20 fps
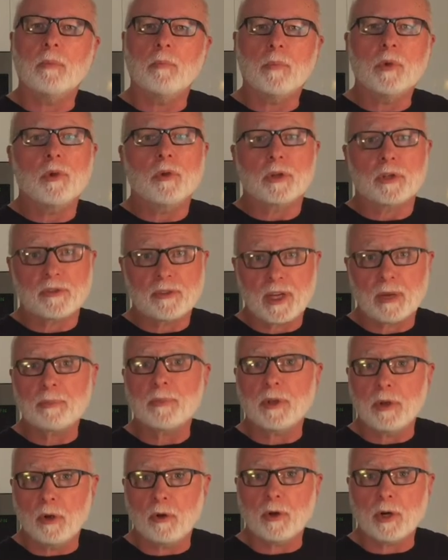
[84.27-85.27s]
You could skip the
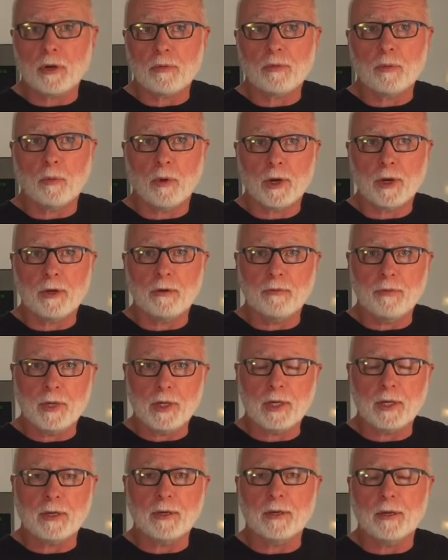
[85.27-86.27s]
yogurt if you wanted a
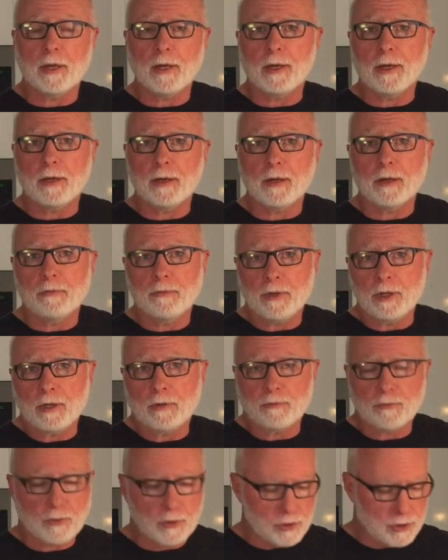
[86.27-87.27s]
vegan
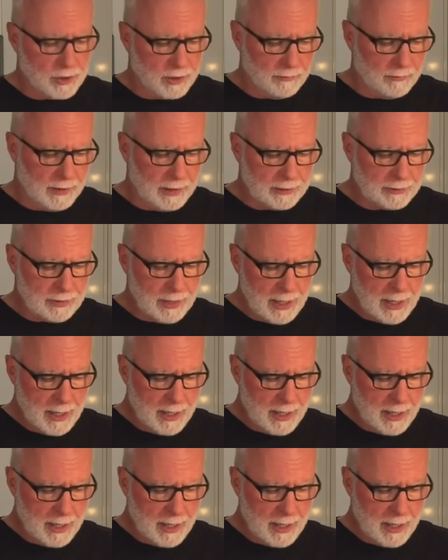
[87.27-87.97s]
version of this.